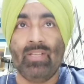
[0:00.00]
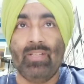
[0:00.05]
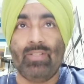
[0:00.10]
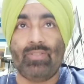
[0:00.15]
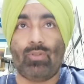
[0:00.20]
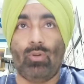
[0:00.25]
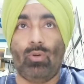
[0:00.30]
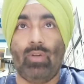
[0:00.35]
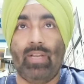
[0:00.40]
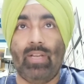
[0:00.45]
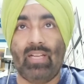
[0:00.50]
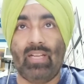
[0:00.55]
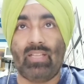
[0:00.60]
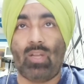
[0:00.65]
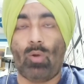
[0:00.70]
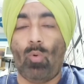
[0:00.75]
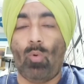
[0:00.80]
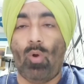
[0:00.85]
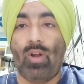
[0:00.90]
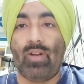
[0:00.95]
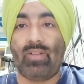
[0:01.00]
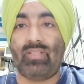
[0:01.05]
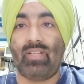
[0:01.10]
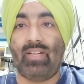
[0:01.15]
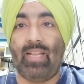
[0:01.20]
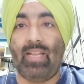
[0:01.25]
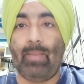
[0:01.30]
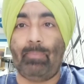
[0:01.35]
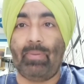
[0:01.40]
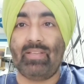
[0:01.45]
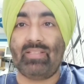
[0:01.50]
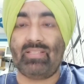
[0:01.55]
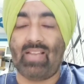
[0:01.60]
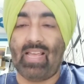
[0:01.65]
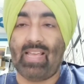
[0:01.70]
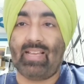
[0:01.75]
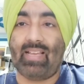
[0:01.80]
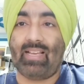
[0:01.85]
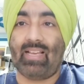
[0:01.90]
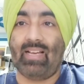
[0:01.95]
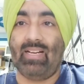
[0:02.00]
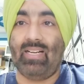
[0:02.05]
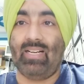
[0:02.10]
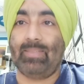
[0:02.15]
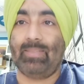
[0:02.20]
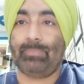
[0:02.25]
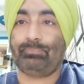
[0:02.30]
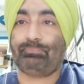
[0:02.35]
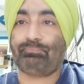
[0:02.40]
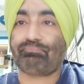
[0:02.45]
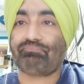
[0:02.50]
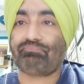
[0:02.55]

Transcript: So in other words, the DP is like a